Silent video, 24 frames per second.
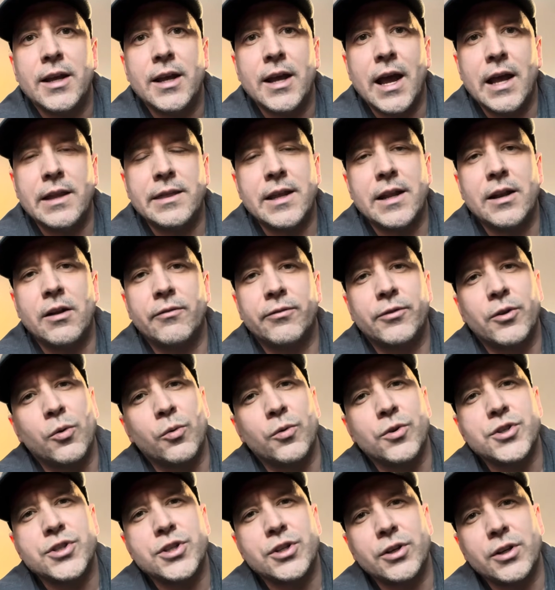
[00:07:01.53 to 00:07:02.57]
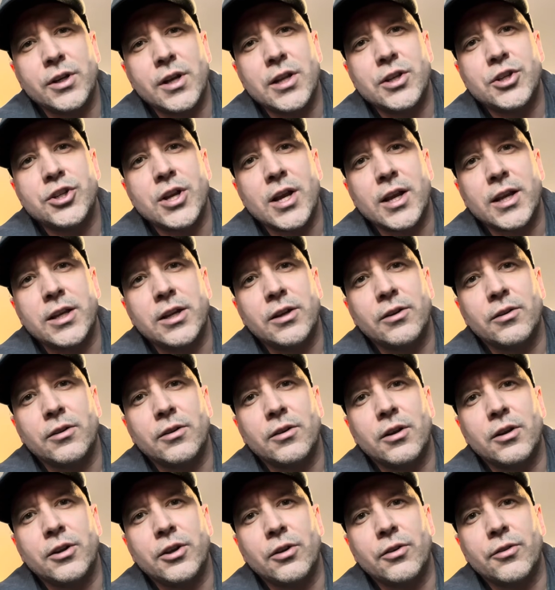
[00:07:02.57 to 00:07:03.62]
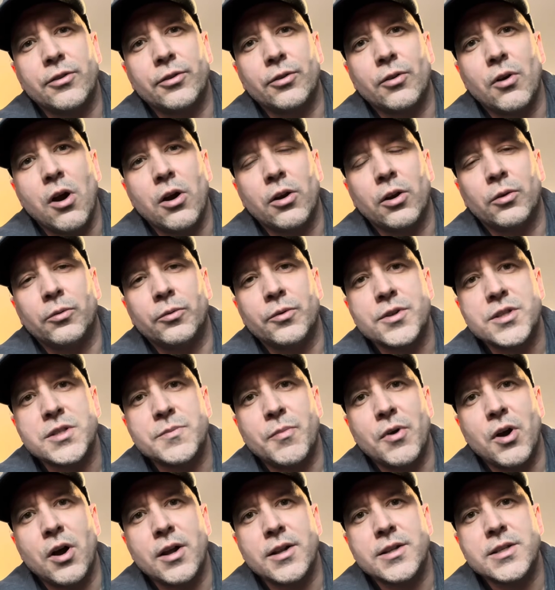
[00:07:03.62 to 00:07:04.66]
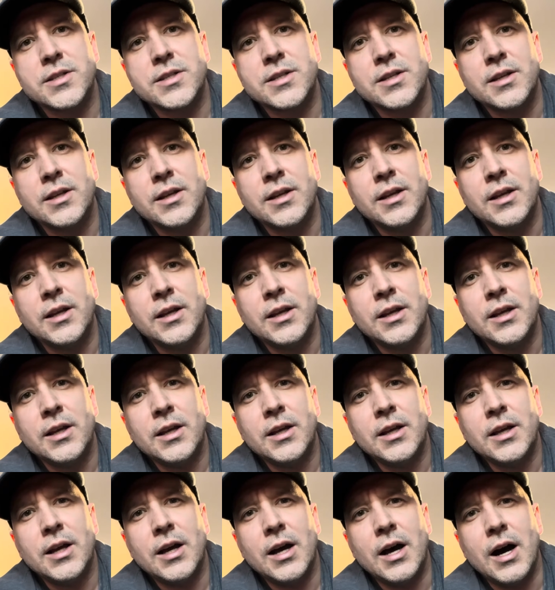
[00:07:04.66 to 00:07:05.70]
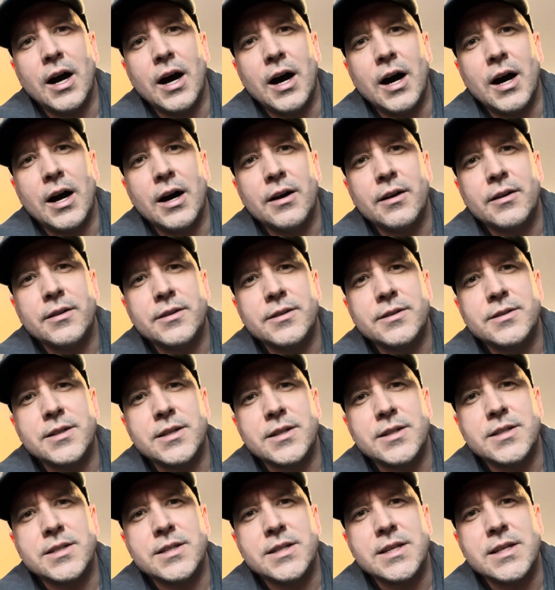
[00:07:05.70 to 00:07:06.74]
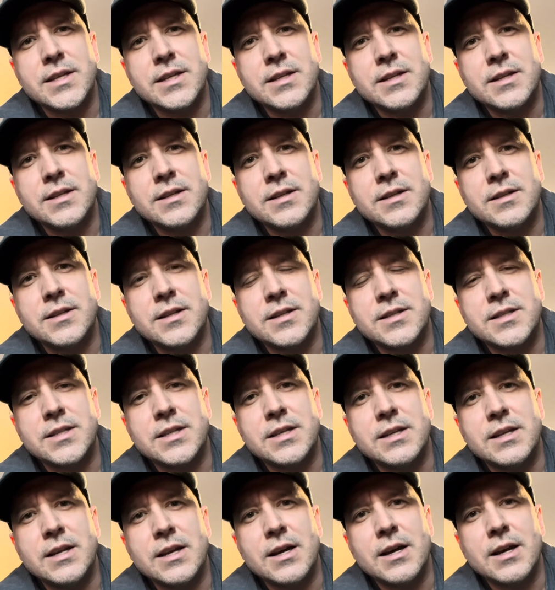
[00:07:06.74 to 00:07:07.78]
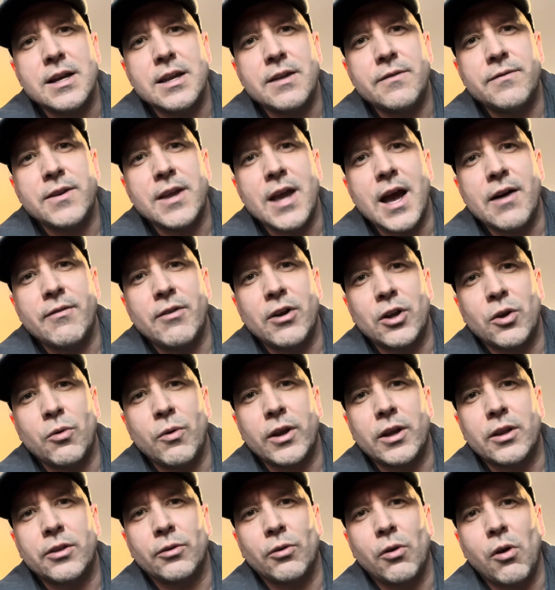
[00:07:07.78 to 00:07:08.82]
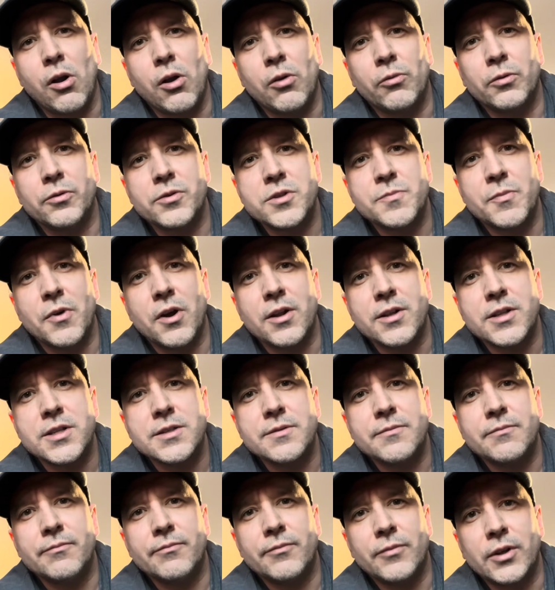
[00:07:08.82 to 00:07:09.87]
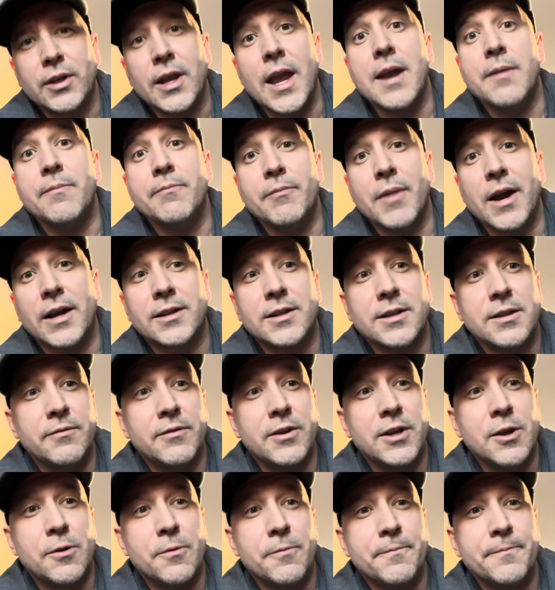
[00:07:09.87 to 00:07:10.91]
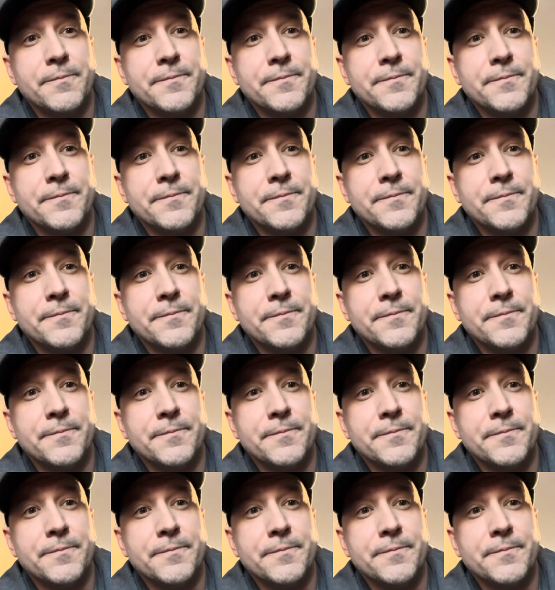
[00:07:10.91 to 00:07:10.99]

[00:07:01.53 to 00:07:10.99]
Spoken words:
And then of course you're gonna check your throttle response to see if you have a quick throttle response. Okay, back to the video.